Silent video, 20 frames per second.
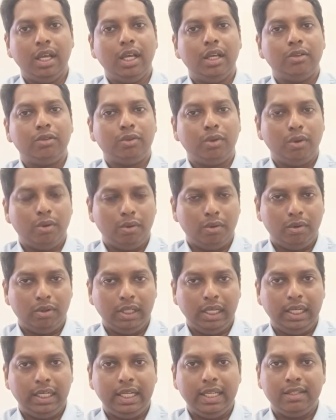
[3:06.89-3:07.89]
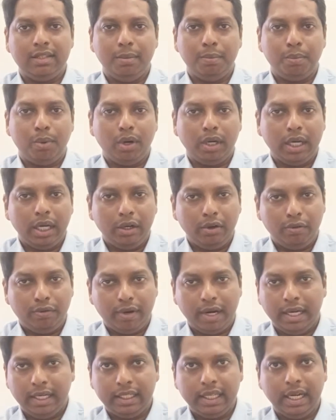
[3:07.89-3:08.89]
So it is important to
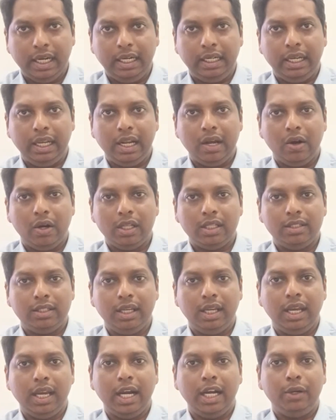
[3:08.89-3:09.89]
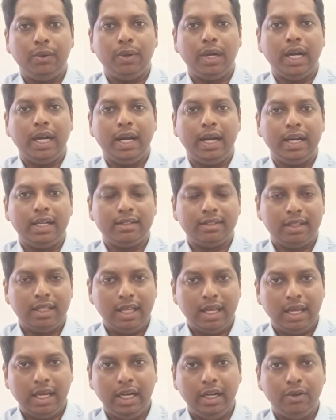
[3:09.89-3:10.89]
find the etiology and to address
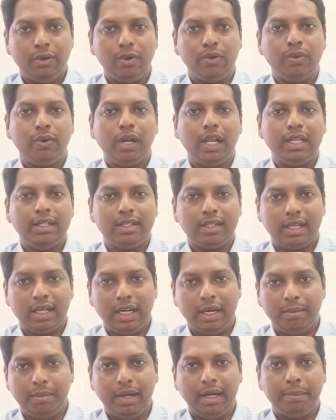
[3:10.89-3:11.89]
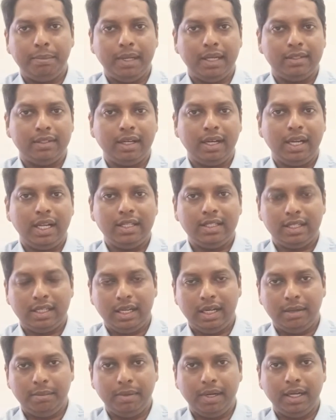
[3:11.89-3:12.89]
the individualized treatment, personalized
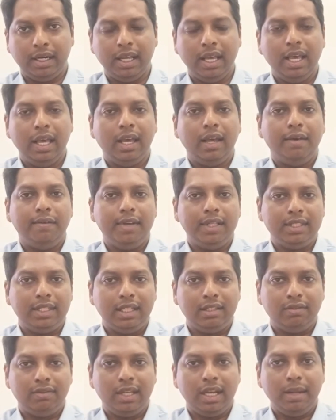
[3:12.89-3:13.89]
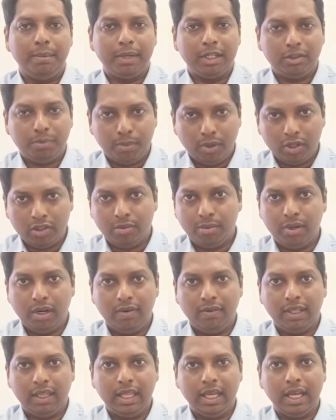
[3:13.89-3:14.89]
treatment, which is very much possible
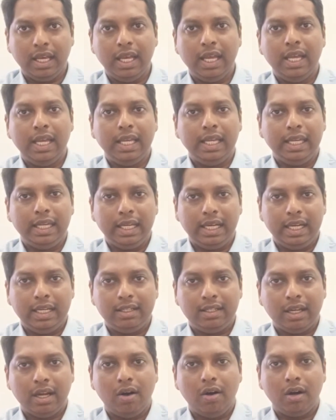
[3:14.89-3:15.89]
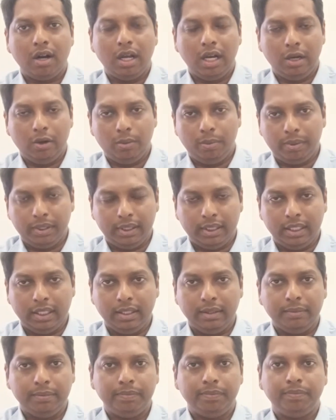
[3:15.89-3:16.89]
with the English or allopathy.
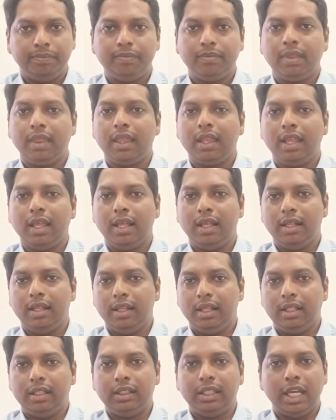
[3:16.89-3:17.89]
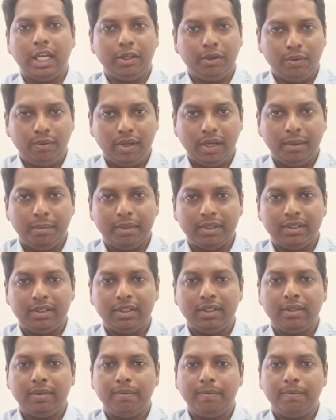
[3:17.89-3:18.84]
Thank you very much.